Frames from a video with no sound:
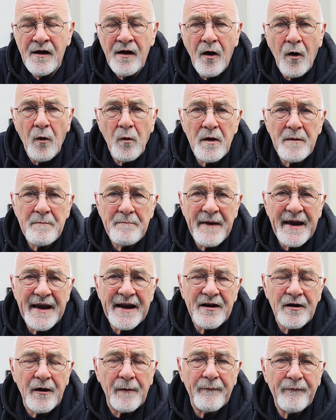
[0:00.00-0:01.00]
Or we
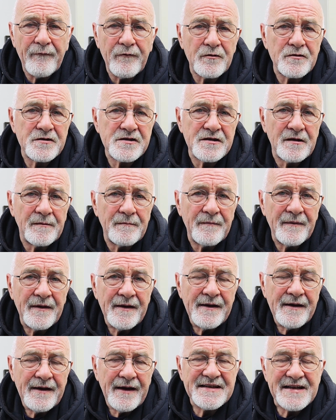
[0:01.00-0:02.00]
make up for some
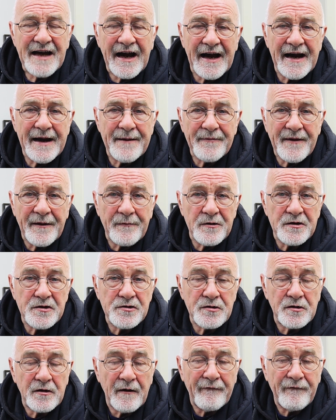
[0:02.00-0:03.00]
time that we
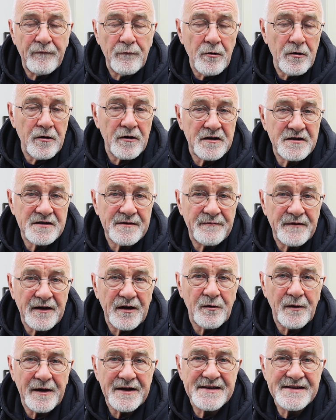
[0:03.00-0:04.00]
took off work, something
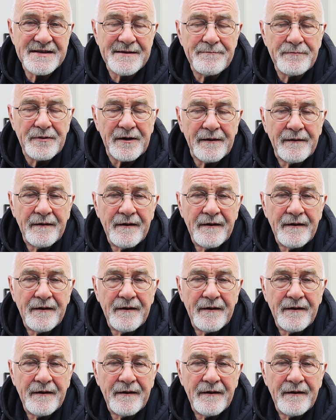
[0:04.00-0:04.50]
quite simple.